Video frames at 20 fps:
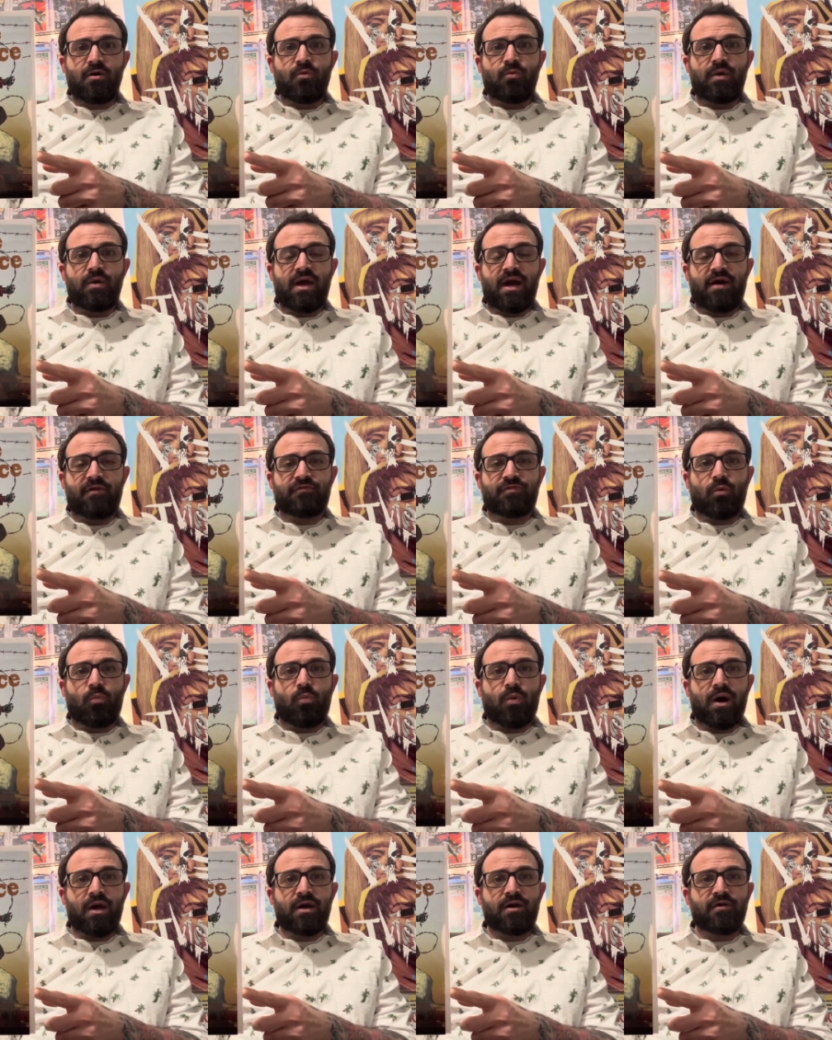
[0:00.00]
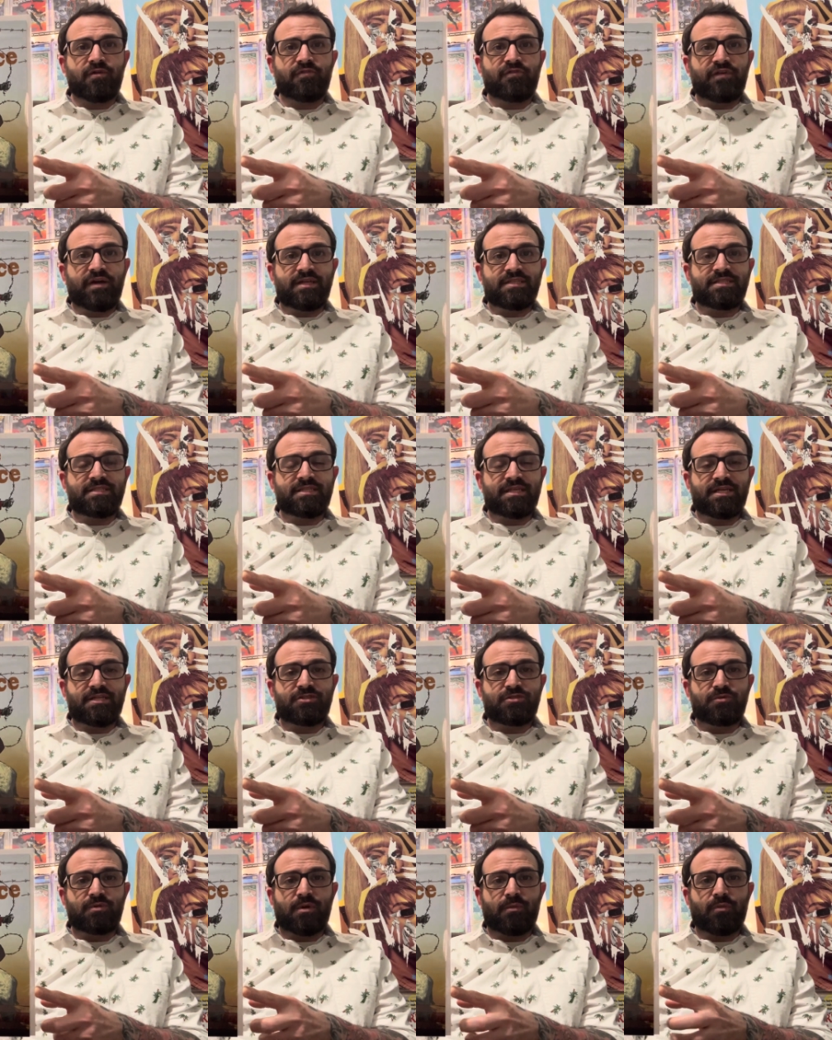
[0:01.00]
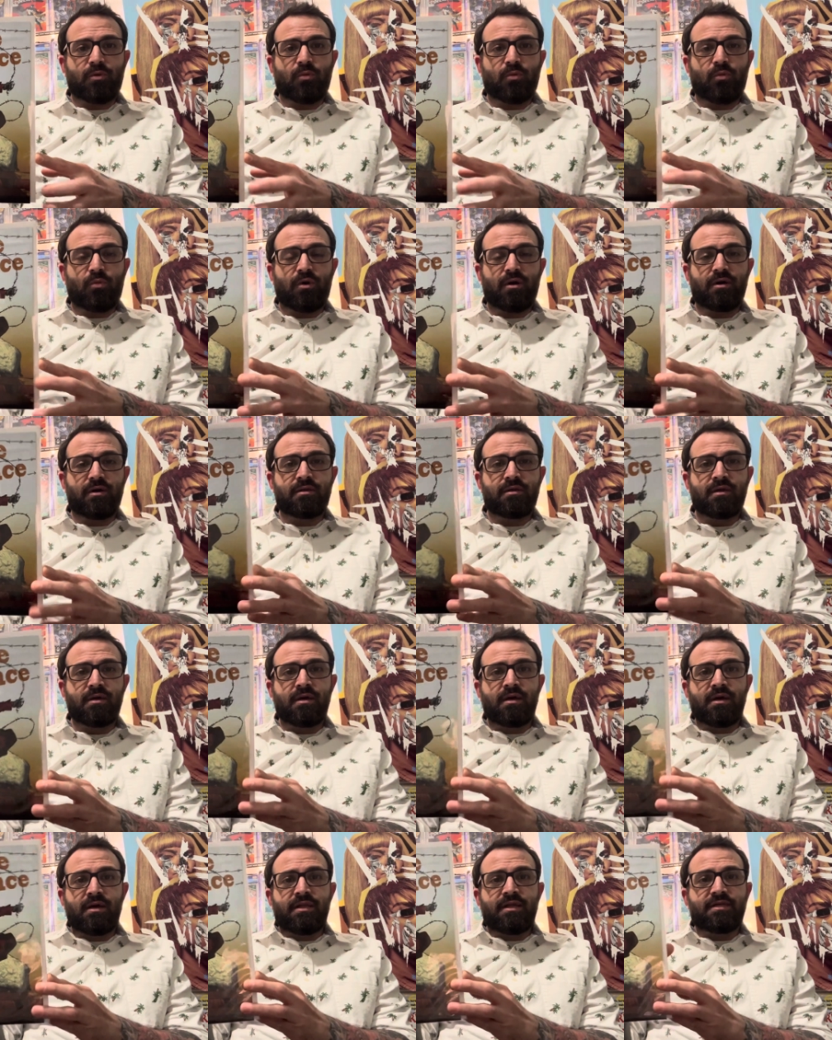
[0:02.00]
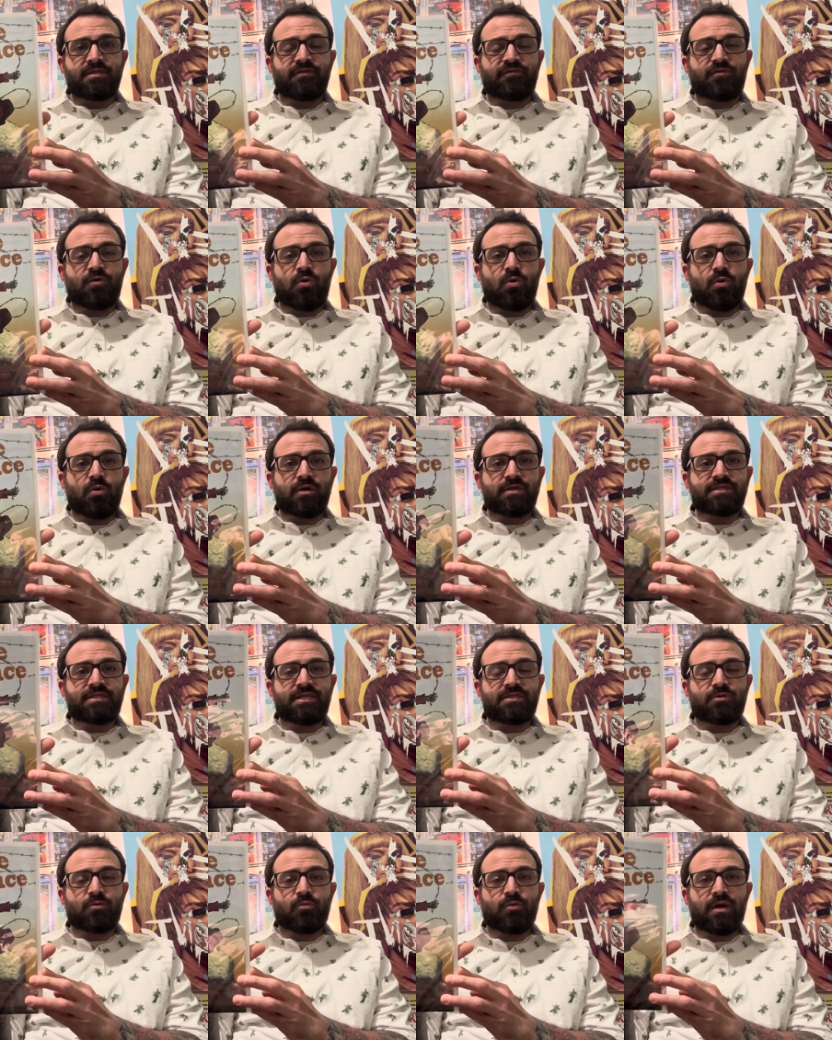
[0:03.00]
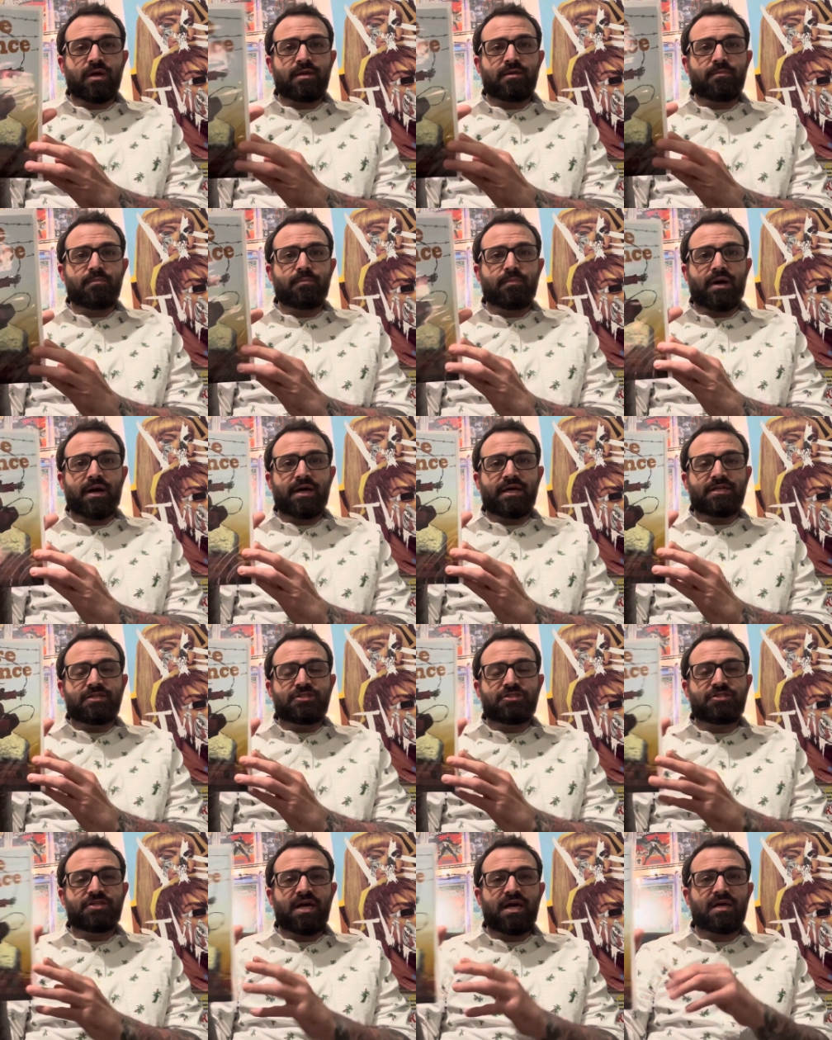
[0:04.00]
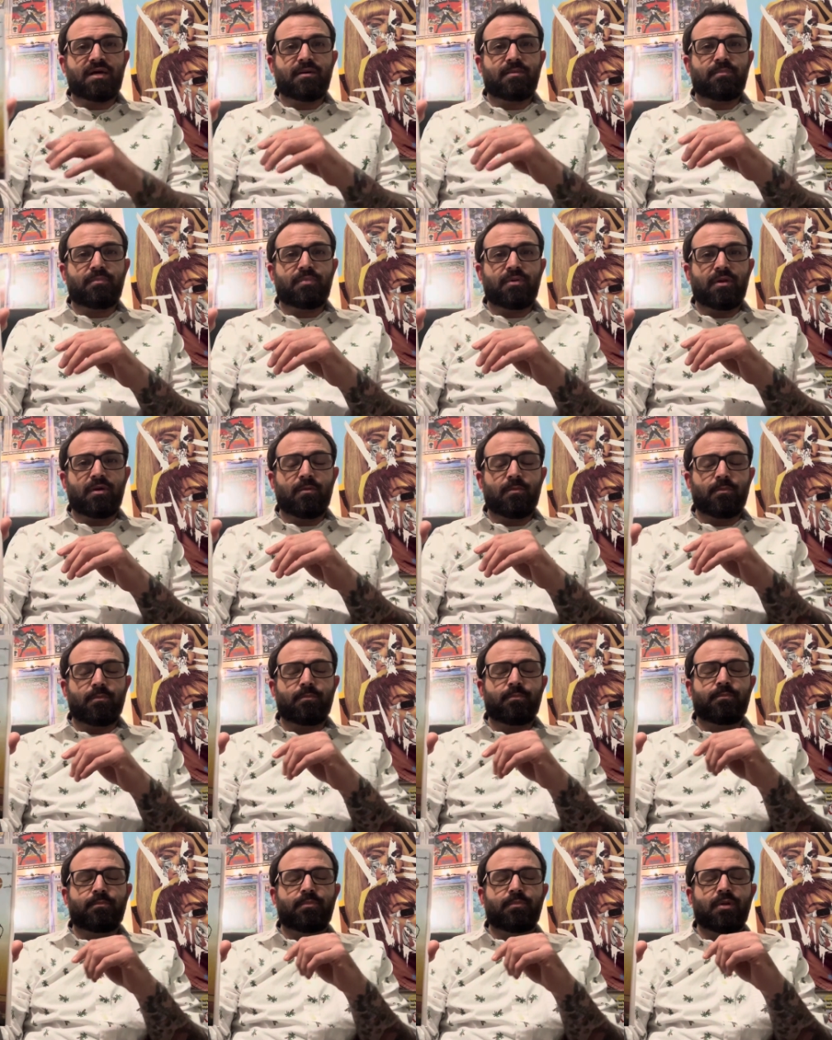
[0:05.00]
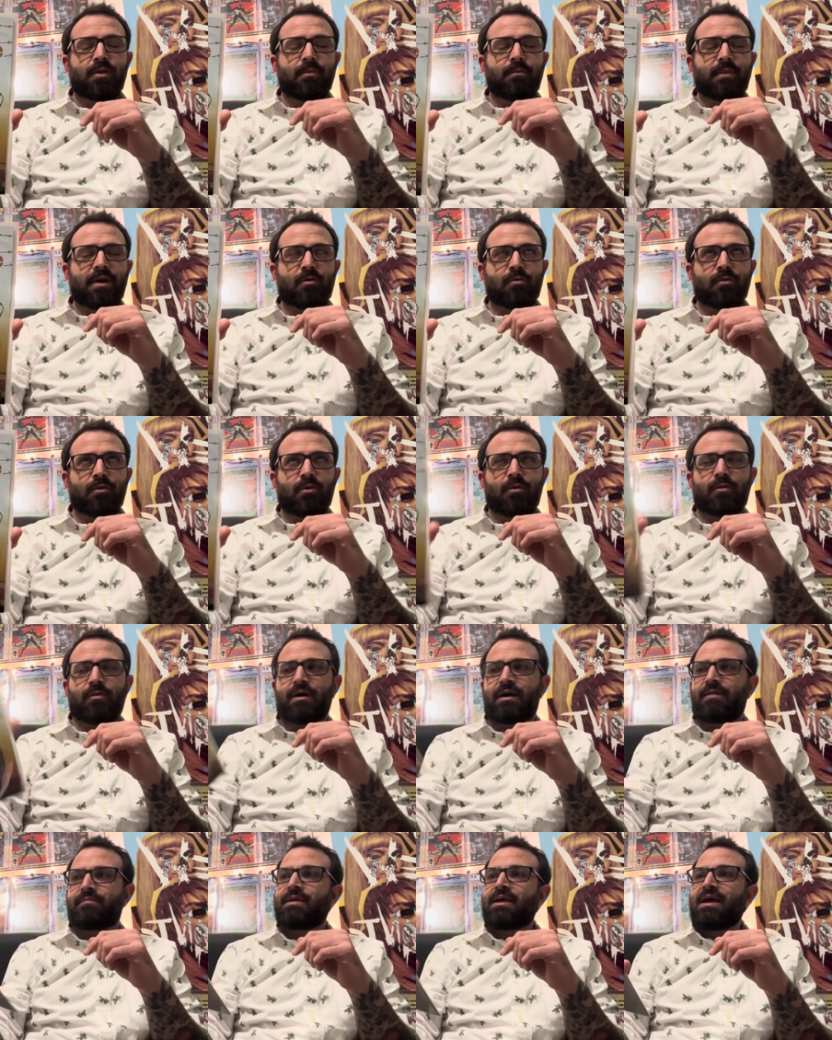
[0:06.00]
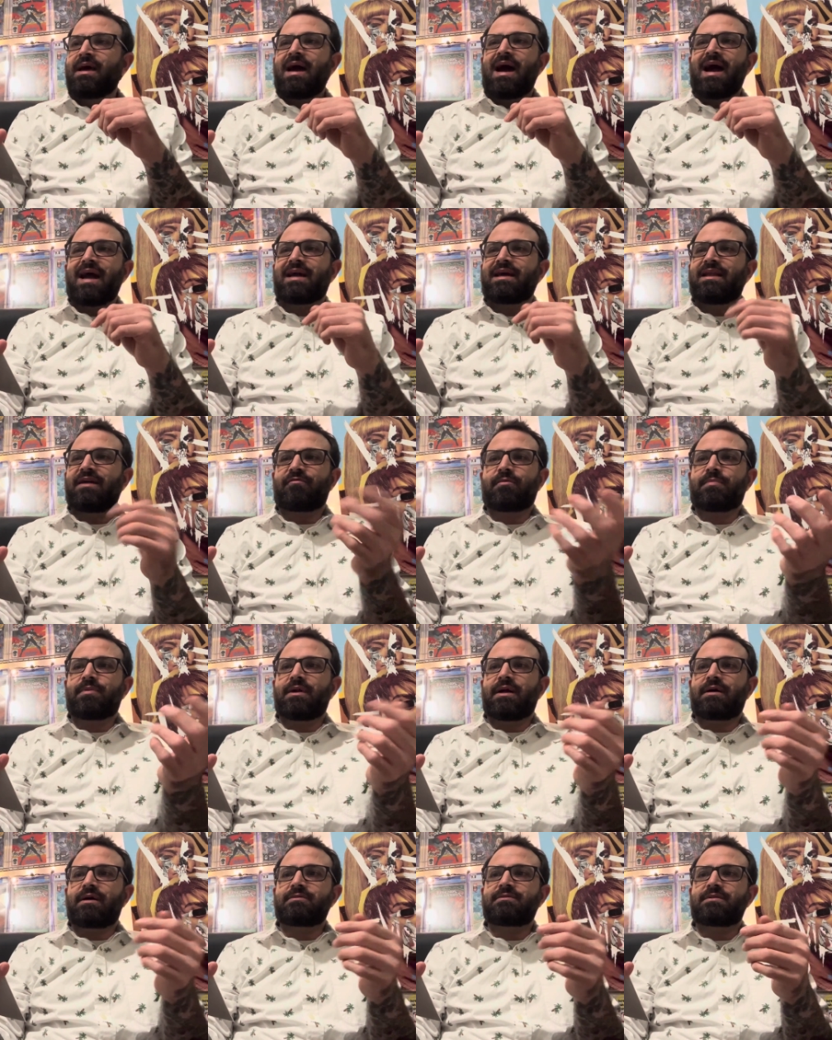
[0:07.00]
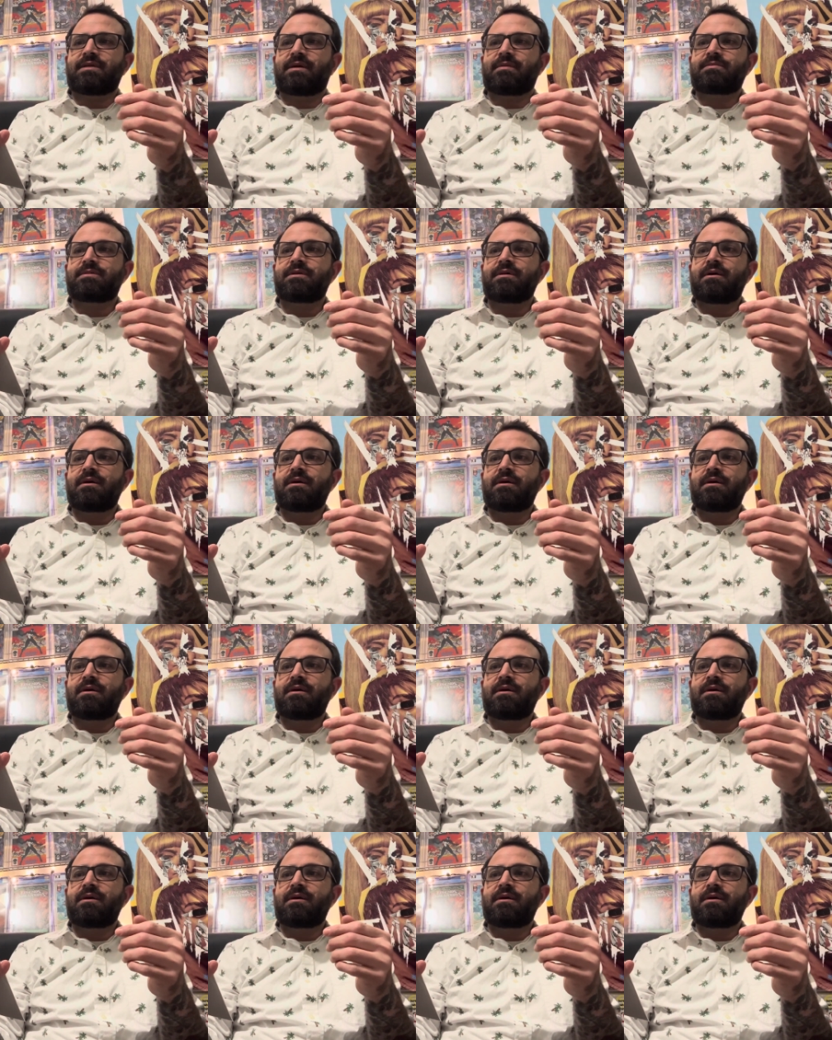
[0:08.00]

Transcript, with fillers: we have The Wire Fence, issue number one. This, of course, is written by Jake Plum Palermo. I, I can never pronounce names.